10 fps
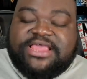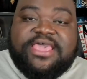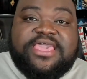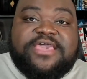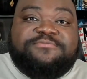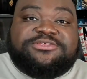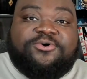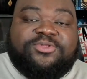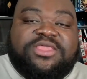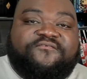it was
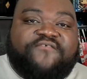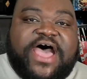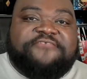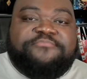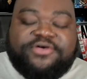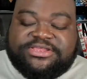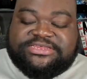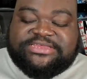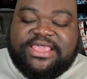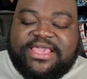only 5
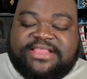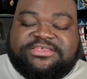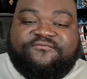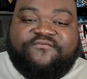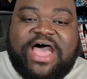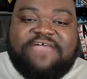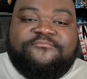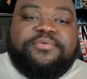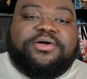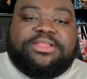books. It's a
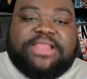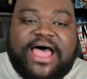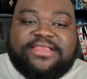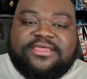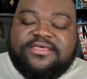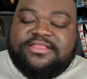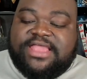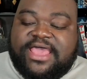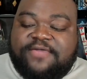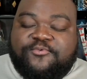5-book lot
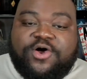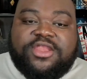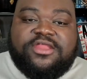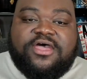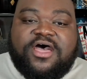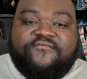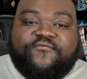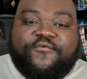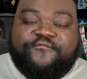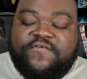that I won
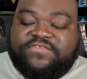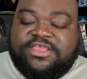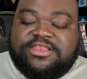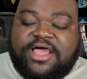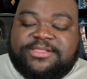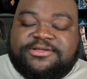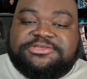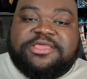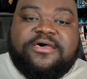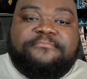for
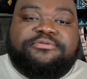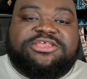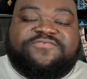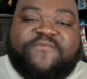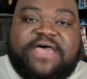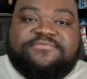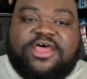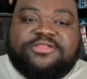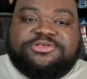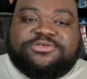$15 plus
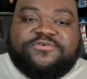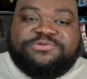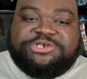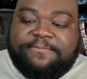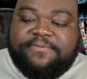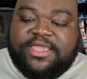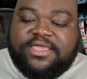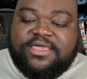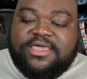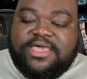$5 of shipping.
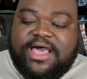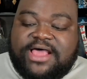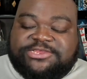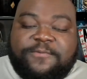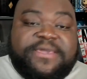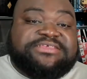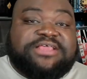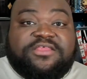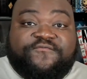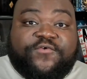So
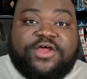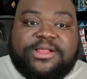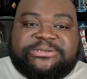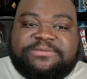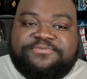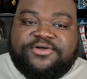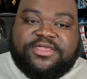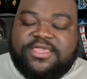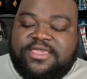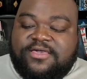basically $4 a book
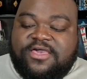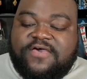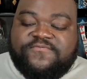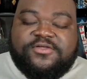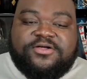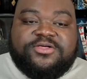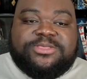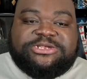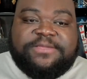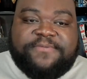if you include the
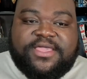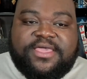shipping,